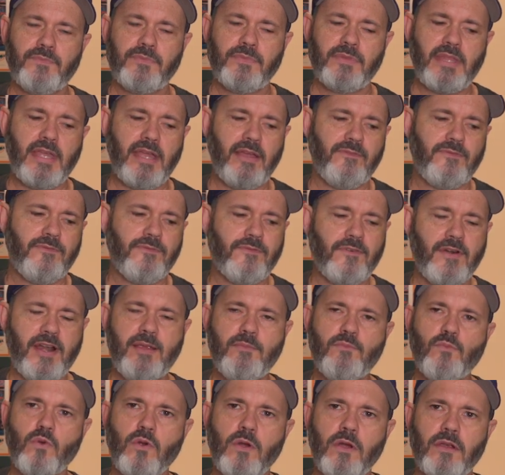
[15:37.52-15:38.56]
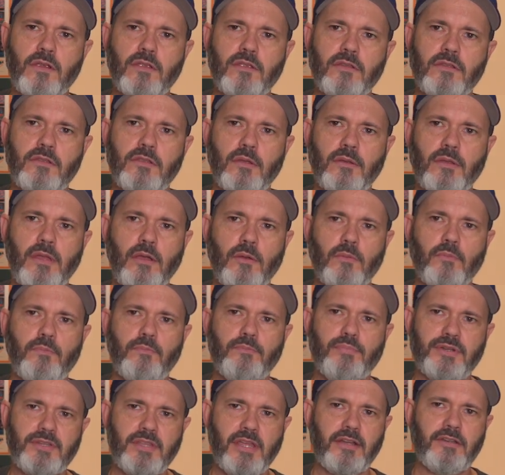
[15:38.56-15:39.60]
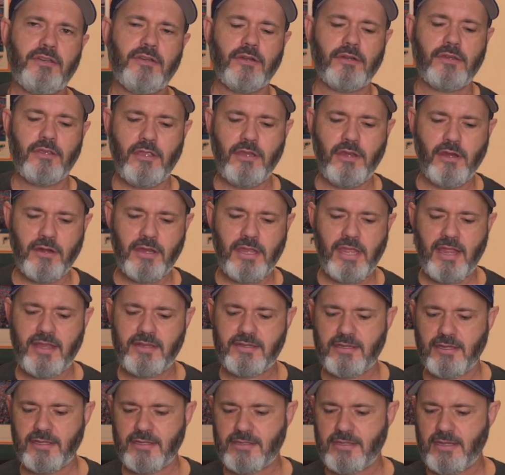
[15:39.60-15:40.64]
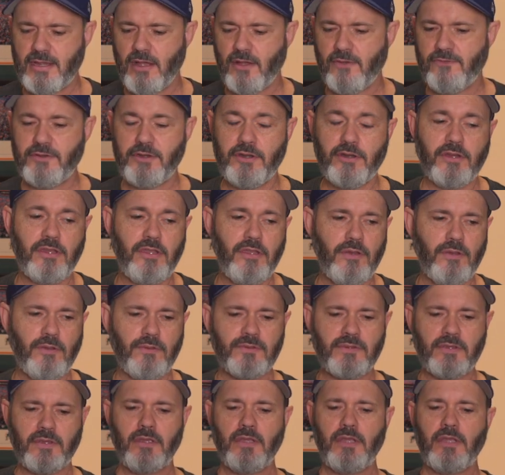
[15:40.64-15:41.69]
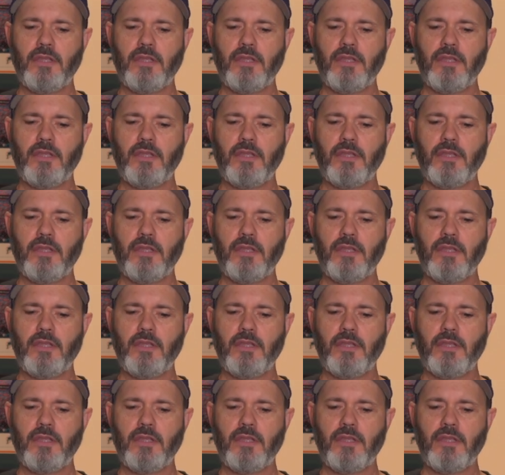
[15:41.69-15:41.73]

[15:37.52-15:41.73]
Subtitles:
that framework to help protect your case itself and your cues.